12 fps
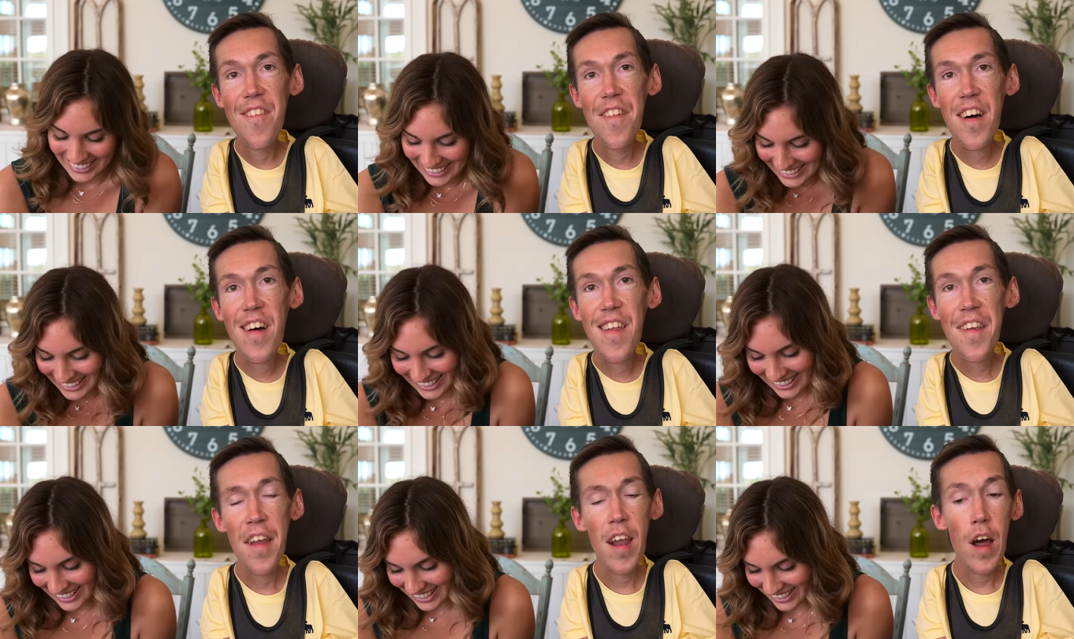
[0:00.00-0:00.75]
Speaker 1: All,
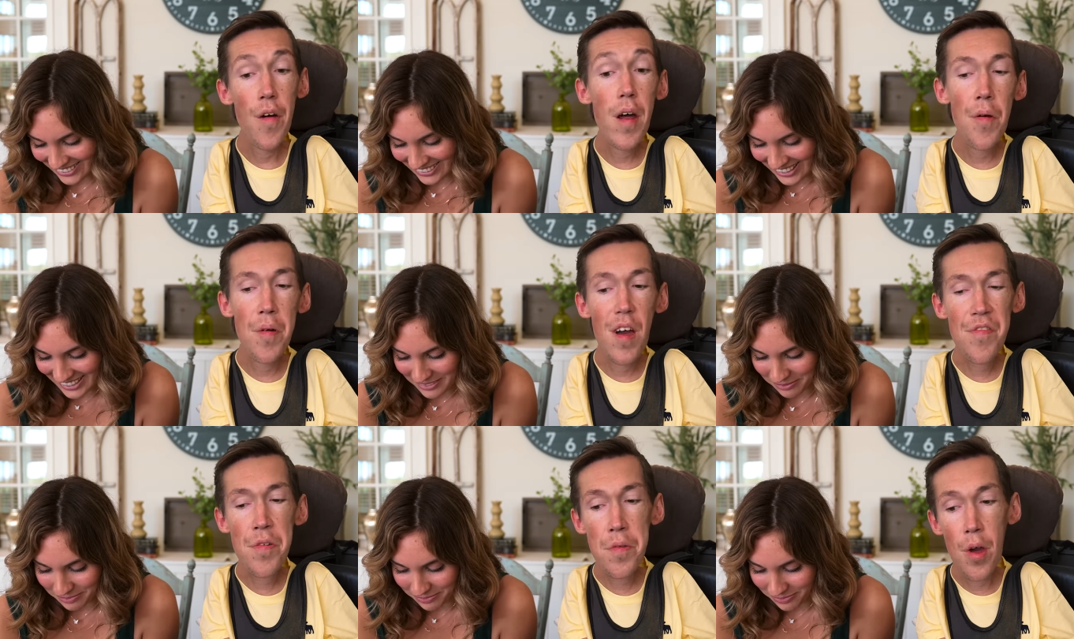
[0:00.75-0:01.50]
All right. right, we have
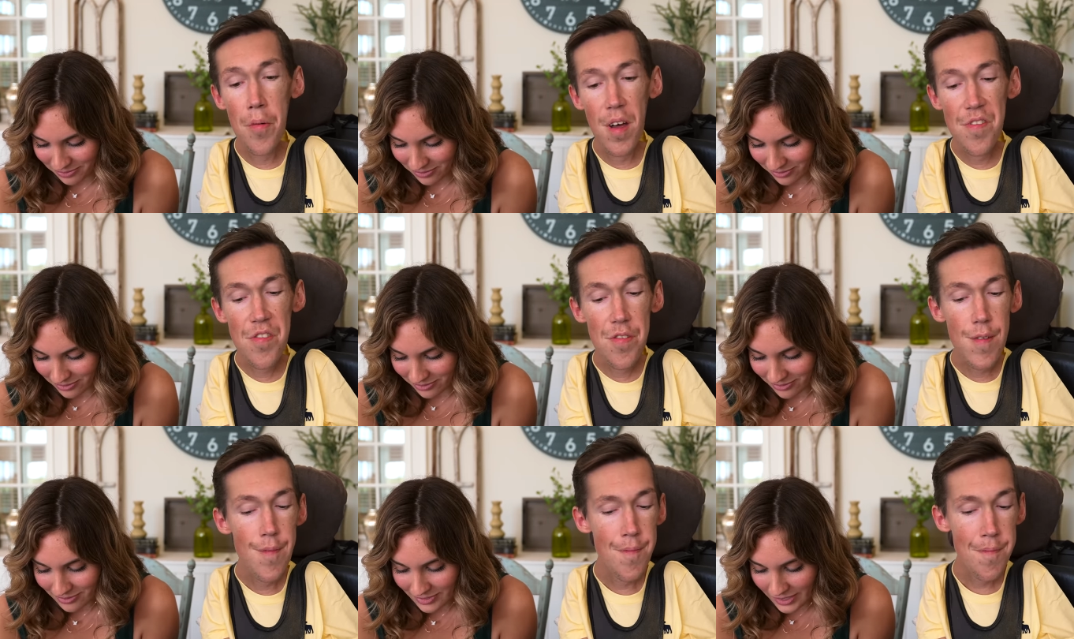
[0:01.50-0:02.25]
some good ones.
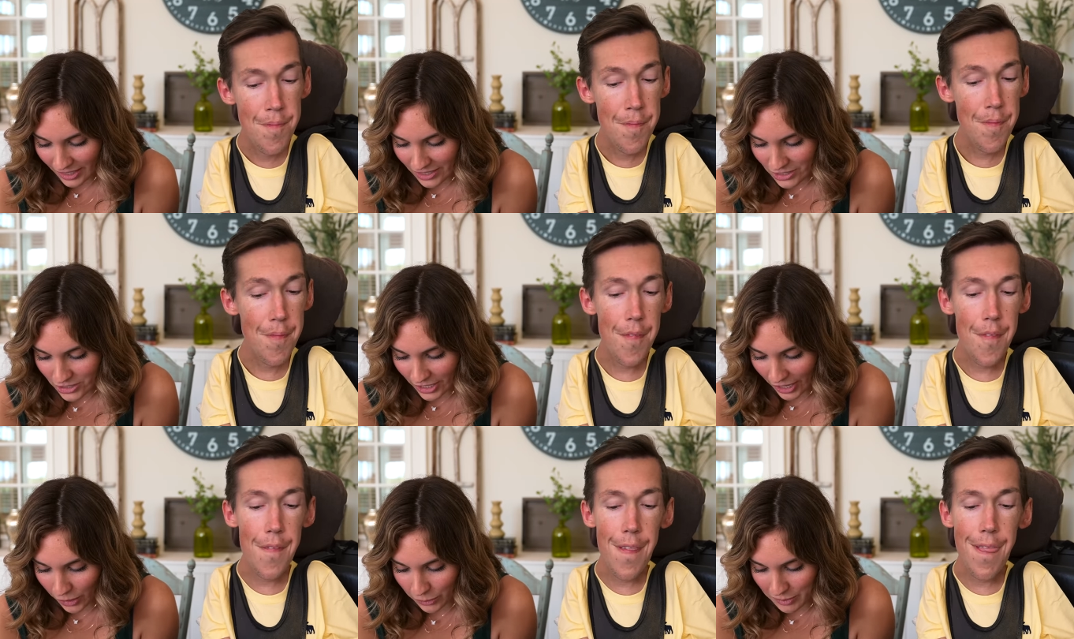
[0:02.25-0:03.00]

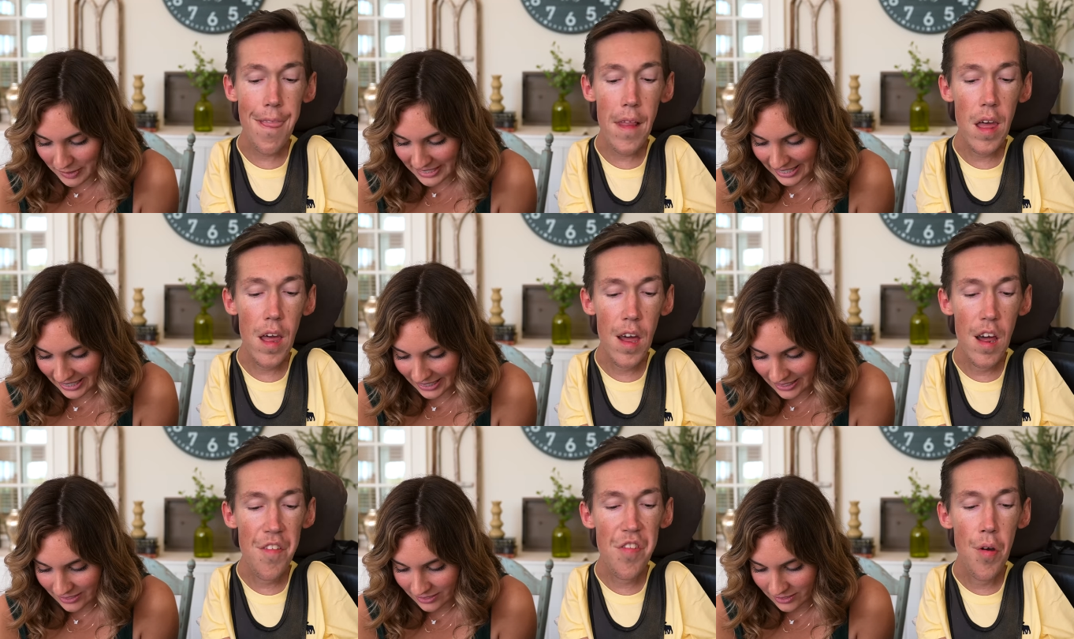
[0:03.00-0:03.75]
Speaker 2: Shall we
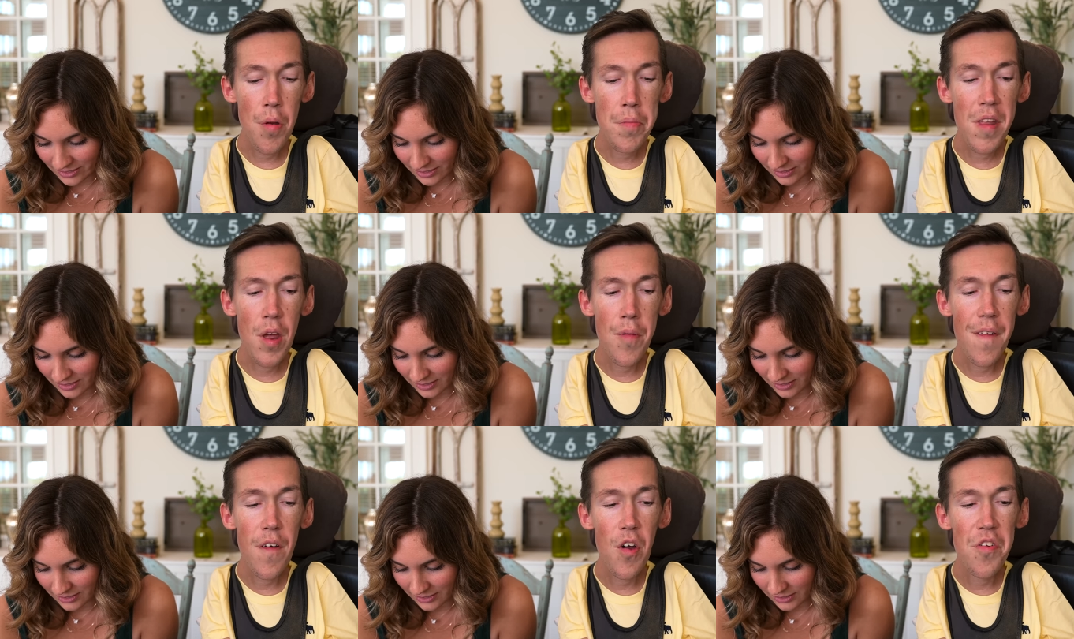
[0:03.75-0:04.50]
begin?
Speaker 1: Shall we begin with
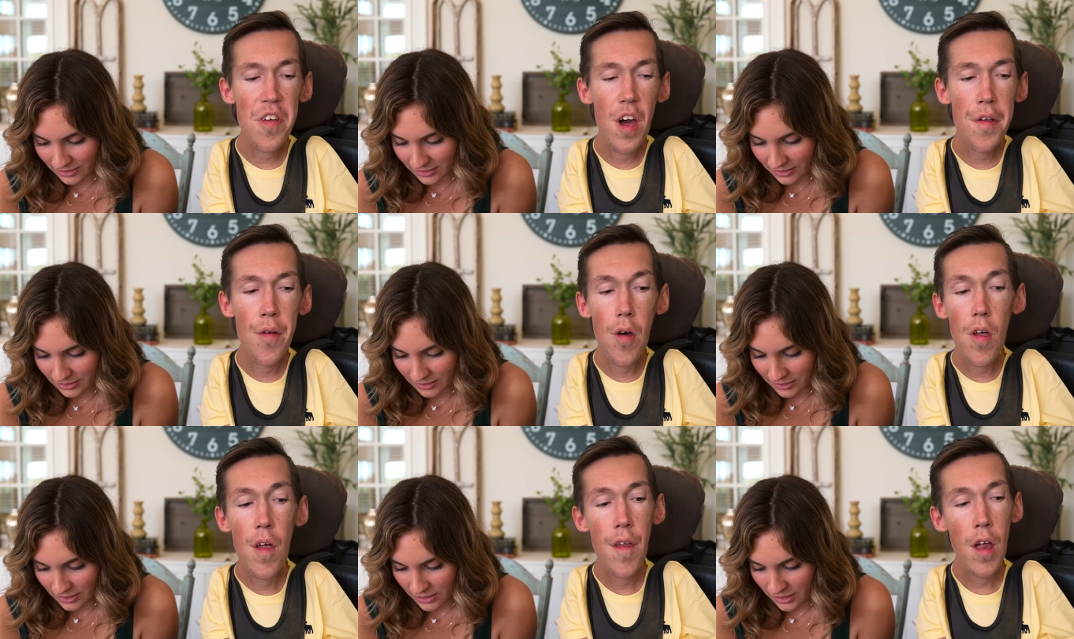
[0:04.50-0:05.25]
our
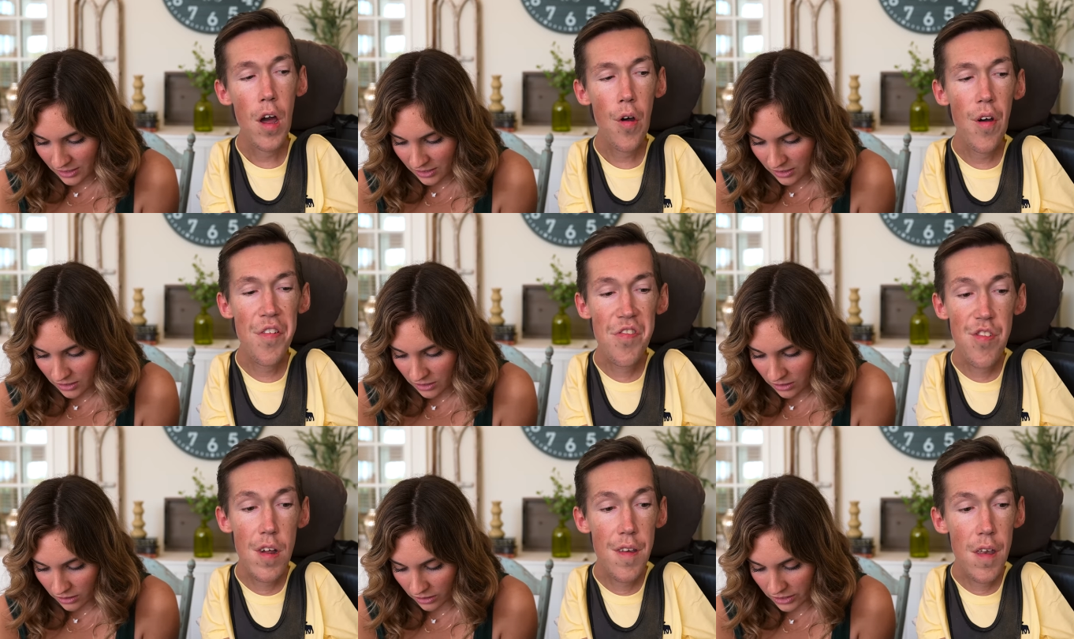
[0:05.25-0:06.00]
title
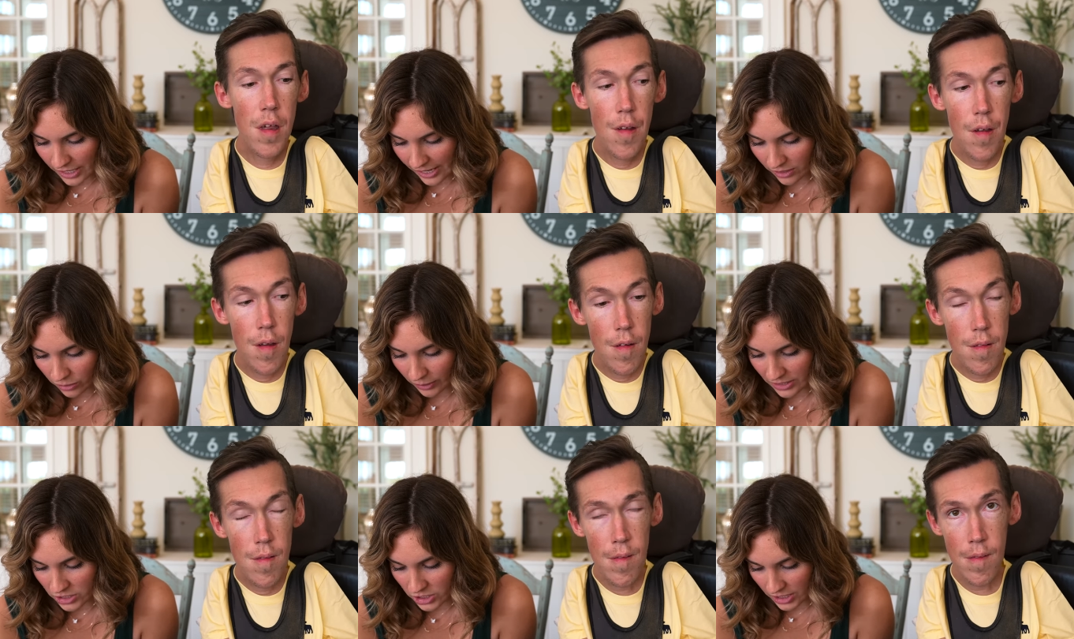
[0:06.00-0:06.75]
question? Our
Speaker 2: title
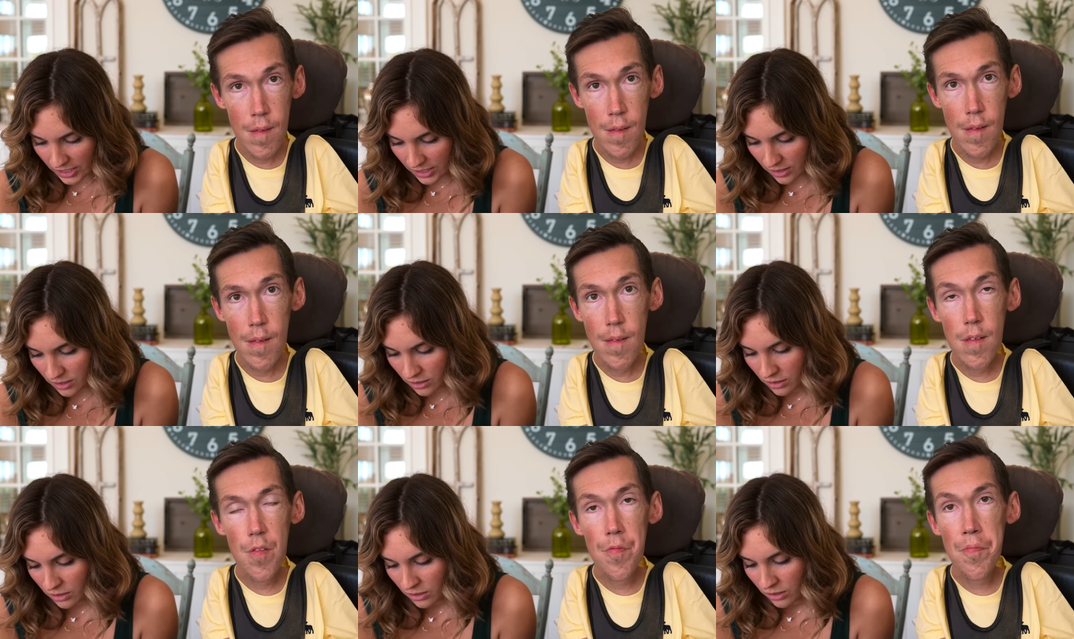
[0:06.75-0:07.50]
question.
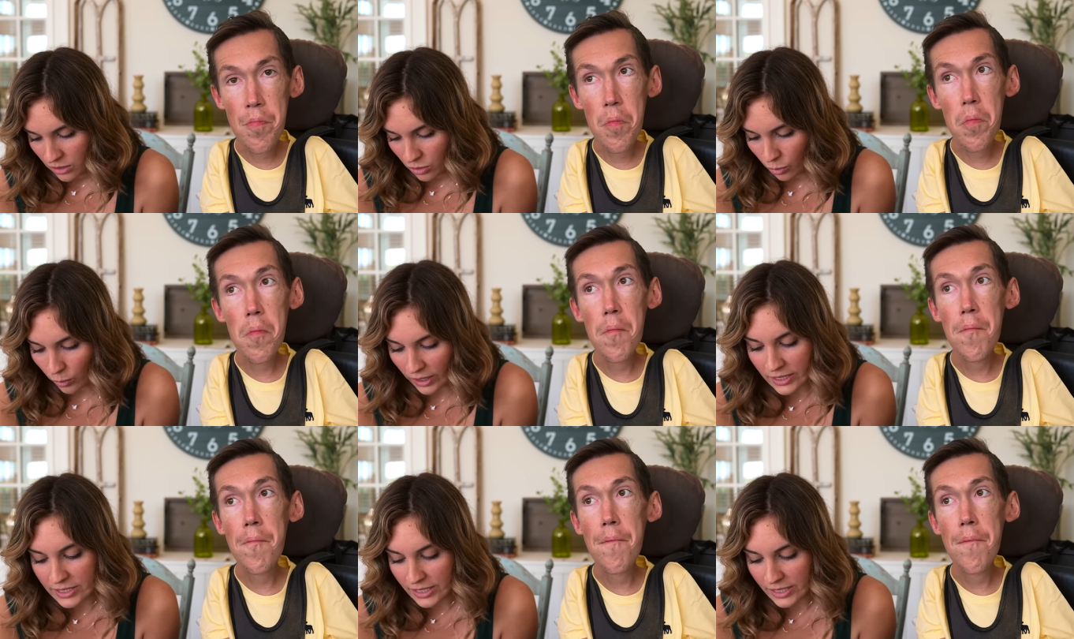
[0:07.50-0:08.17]
What